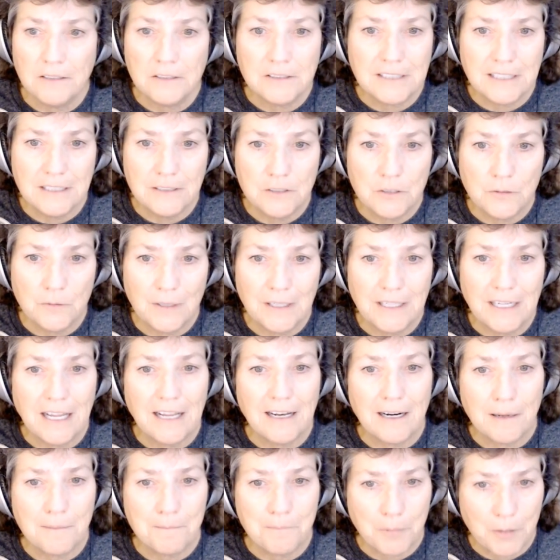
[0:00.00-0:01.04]
I looked into it,
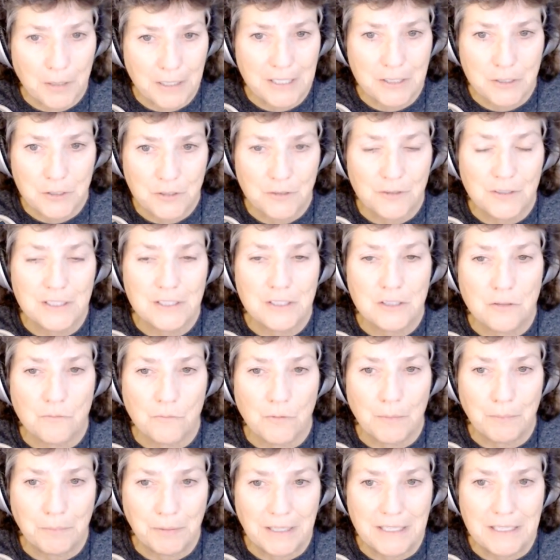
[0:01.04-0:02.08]
and I'm pretty sure it's the
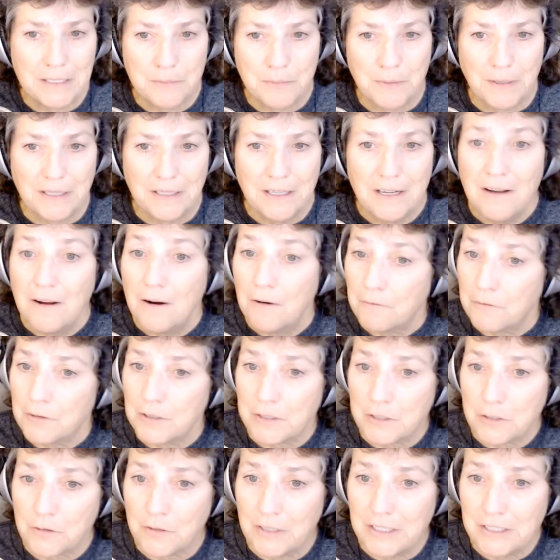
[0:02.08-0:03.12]
replacement
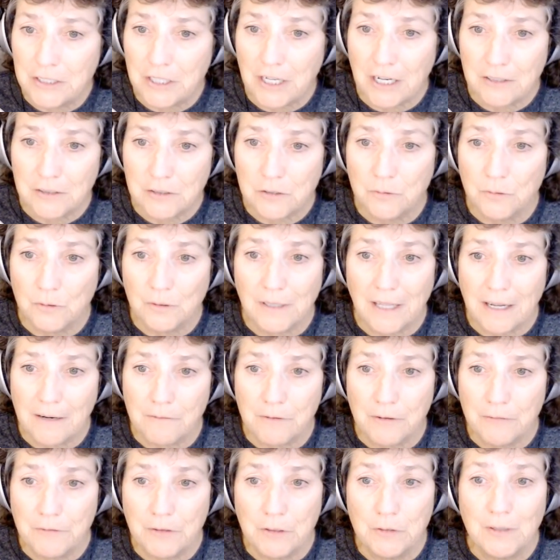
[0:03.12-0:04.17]
for a screenshot tool I
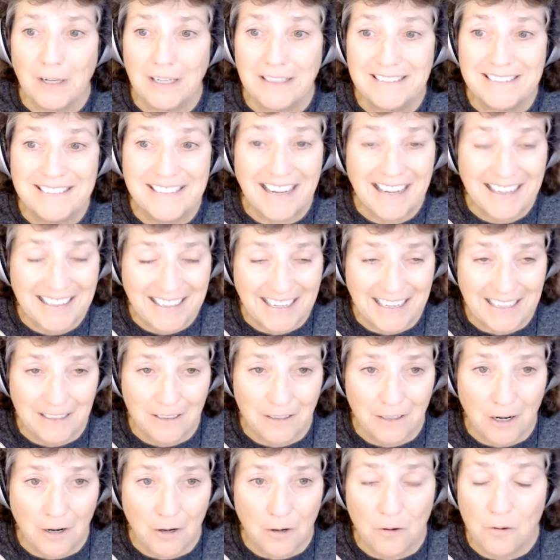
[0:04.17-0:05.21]
reviewed a
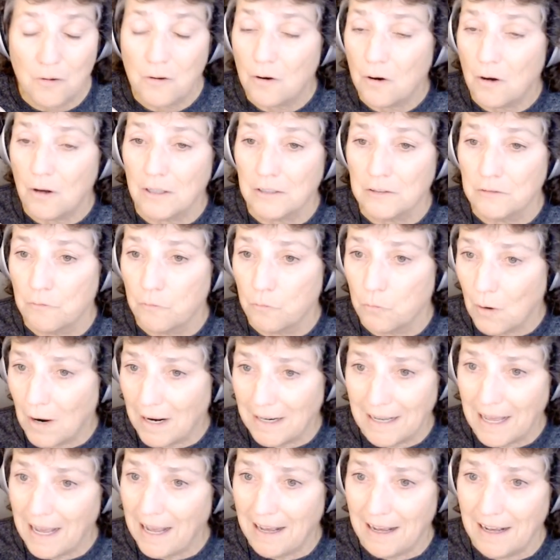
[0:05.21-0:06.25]
decade ago called
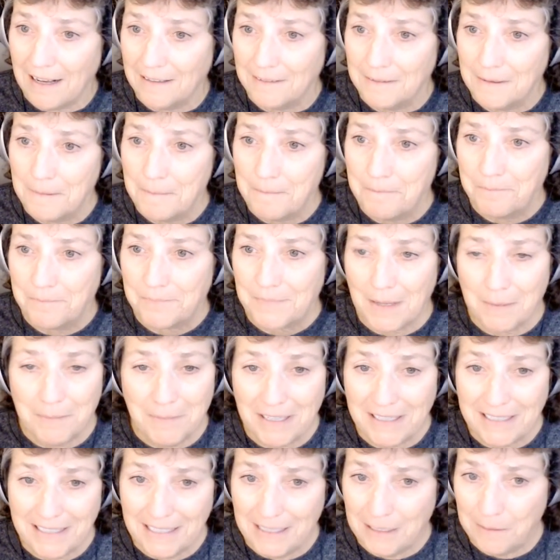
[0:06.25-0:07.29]
Voila. I'm
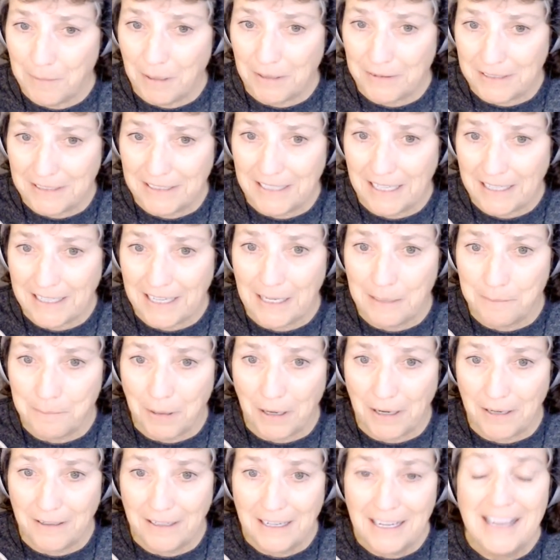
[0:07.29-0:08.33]
not kidding about the
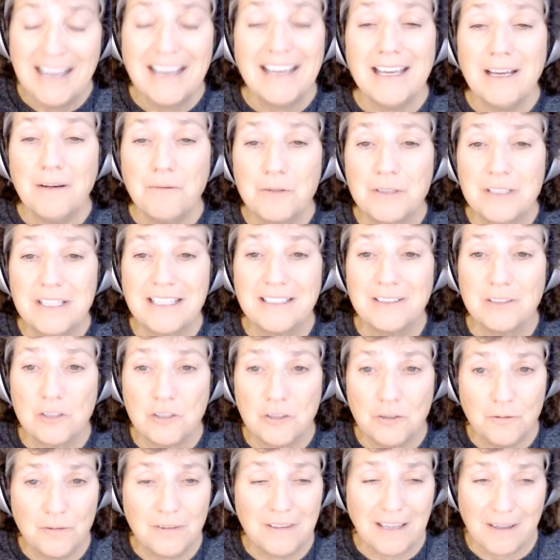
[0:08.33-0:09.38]
decade part. It was in
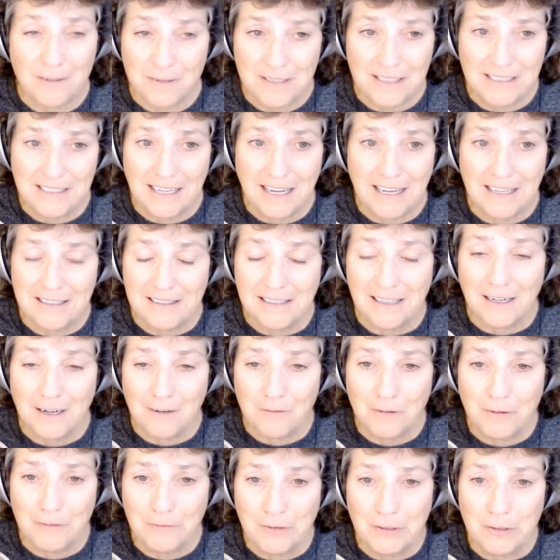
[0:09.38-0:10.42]
2009 that
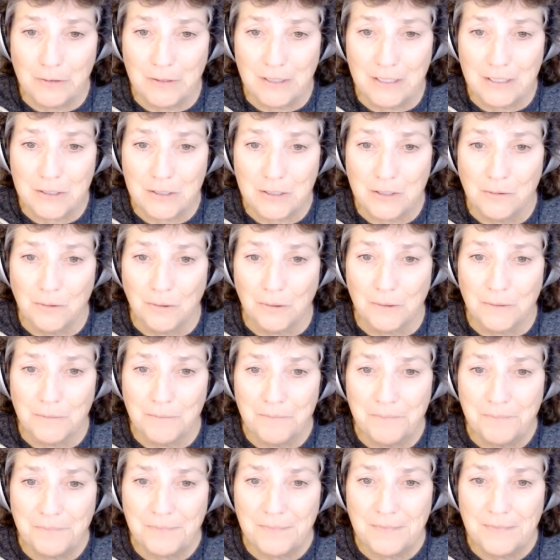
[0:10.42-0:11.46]
I reviewed this tool.
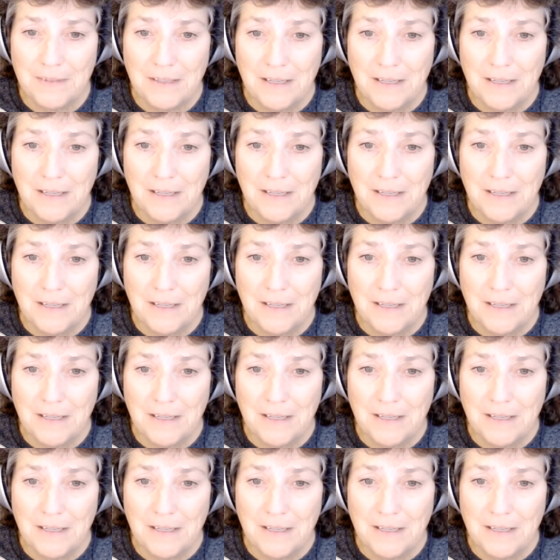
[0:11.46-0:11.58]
